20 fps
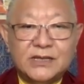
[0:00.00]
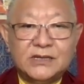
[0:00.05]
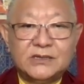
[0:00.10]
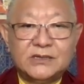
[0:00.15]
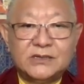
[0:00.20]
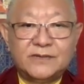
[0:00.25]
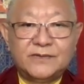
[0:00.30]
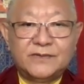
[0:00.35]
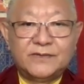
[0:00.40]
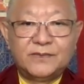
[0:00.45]

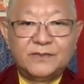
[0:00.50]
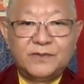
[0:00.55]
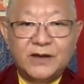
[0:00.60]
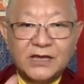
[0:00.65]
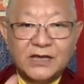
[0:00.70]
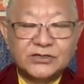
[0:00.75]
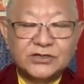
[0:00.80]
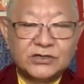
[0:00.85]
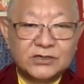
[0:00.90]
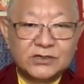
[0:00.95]
kind of a
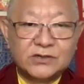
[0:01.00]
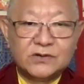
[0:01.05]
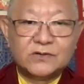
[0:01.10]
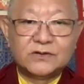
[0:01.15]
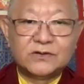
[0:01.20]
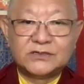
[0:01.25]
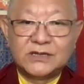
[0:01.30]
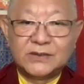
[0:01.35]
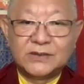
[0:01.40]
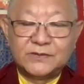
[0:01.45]
pleasure
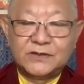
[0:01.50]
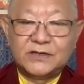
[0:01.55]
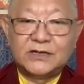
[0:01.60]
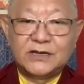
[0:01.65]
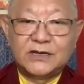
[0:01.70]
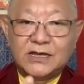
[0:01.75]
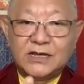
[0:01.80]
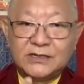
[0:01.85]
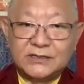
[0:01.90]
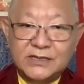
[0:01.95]
or
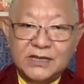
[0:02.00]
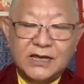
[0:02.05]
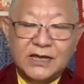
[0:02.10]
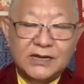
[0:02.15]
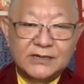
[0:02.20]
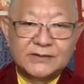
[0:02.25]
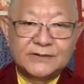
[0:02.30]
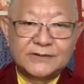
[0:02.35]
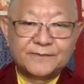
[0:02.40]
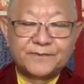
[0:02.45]
something like
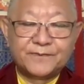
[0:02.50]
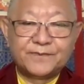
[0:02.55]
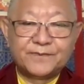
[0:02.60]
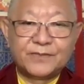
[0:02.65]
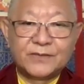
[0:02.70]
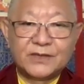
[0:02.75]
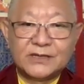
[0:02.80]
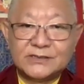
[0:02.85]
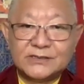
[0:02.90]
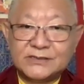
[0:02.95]
that,
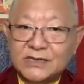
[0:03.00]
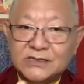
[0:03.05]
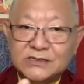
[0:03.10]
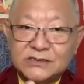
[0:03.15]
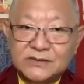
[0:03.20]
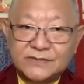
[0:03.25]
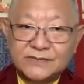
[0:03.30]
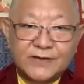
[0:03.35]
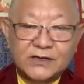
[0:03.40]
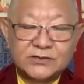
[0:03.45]

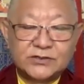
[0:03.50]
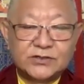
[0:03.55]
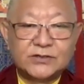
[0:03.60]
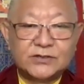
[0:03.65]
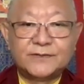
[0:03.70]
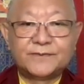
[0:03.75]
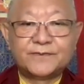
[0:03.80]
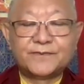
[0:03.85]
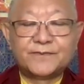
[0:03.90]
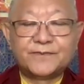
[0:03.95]

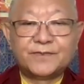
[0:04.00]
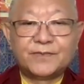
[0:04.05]
satisfaction.